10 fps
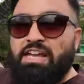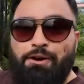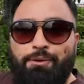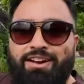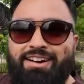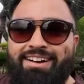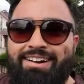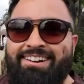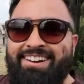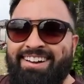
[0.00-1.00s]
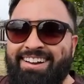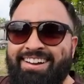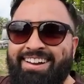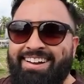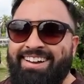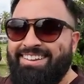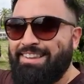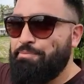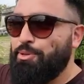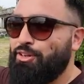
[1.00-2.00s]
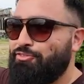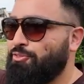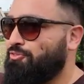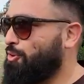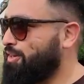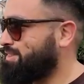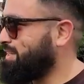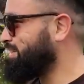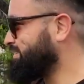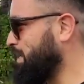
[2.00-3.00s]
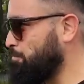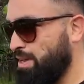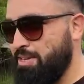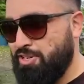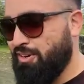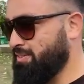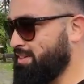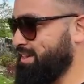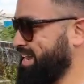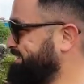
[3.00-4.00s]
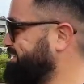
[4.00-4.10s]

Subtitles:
here we are. The beautiful fort, San Pedro in